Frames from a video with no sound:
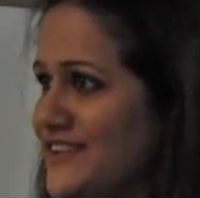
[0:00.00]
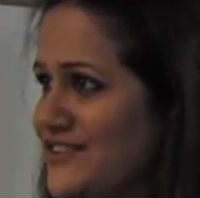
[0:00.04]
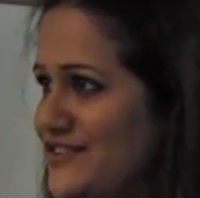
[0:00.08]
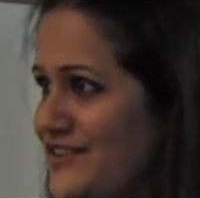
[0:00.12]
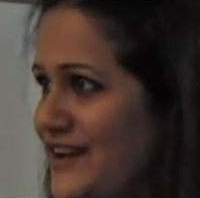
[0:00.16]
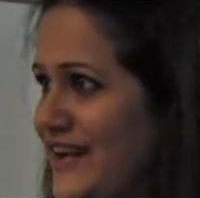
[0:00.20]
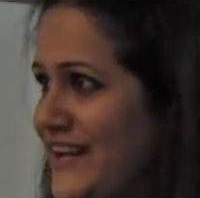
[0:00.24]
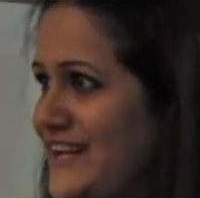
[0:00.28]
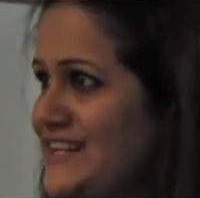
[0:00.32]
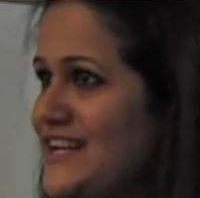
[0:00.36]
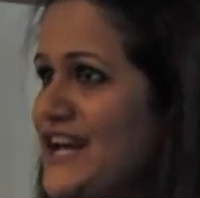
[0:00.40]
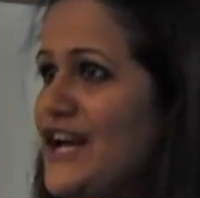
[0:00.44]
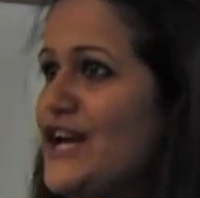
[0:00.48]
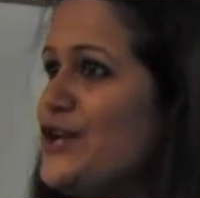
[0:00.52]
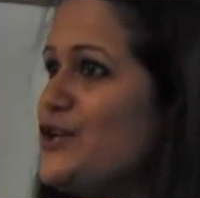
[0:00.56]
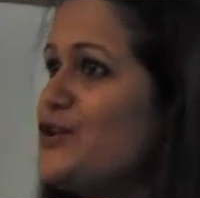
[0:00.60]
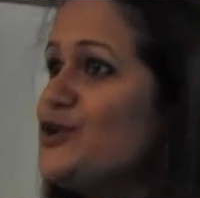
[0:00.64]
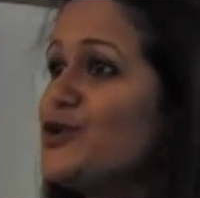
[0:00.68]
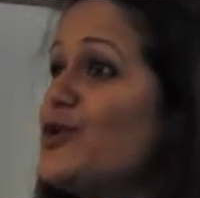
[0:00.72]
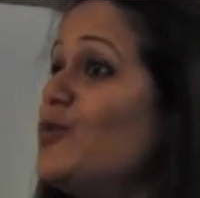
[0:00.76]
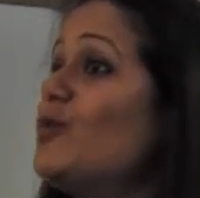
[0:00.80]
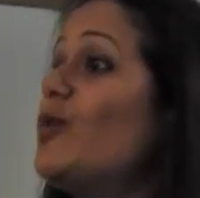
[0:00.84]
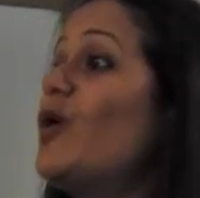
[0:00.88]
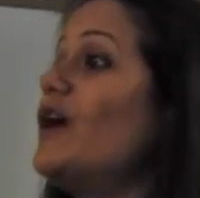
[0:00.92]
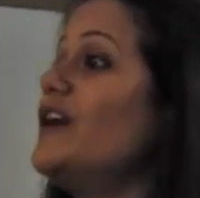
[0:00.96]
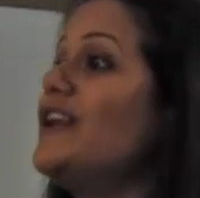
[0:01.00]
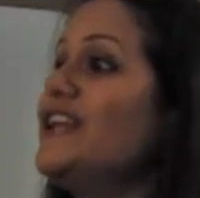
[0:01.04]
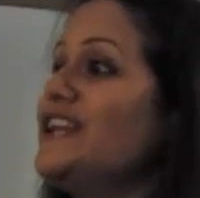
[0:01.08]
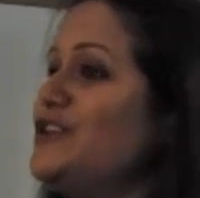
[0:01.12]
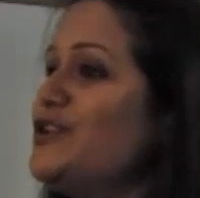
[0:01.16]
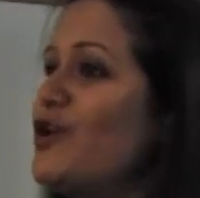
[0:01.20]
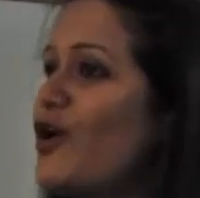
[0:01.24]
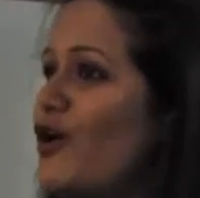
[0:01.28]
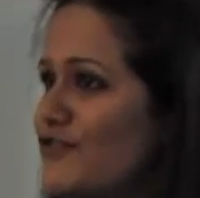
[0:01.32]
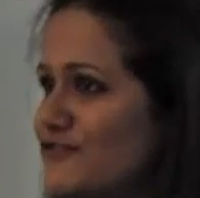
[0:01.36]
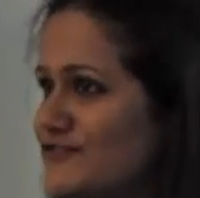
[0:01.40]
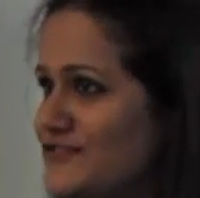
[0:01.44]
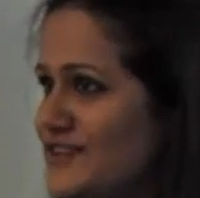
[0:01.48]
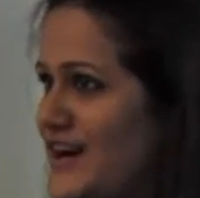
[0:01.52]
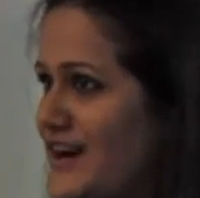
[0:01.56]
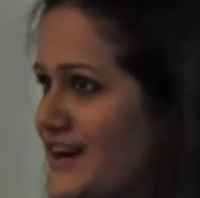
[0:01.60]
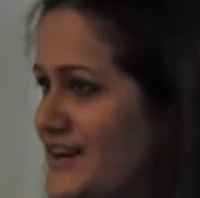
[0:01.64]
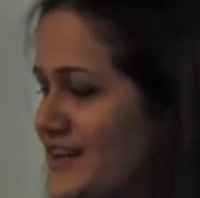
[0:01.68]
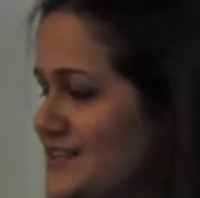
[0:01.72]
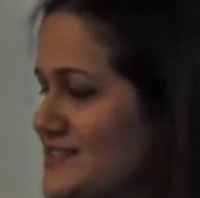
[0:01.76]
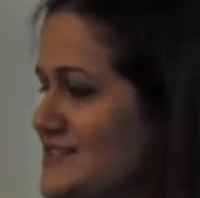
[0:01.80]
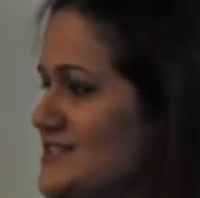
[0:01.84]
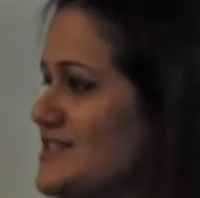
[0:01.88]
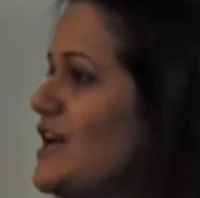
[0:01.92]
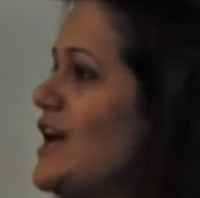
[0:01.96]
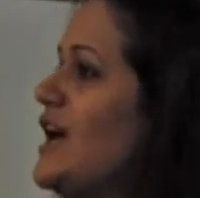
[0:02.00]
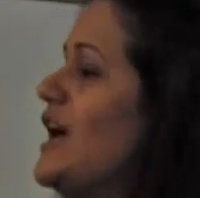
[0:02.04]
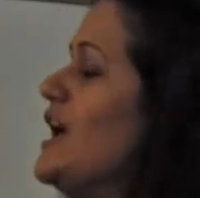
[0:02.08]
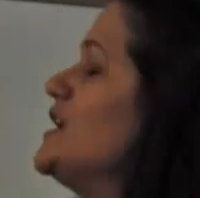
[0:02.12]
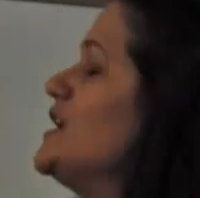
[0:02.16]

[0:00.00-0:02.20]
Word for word: right? You don't want any off targets.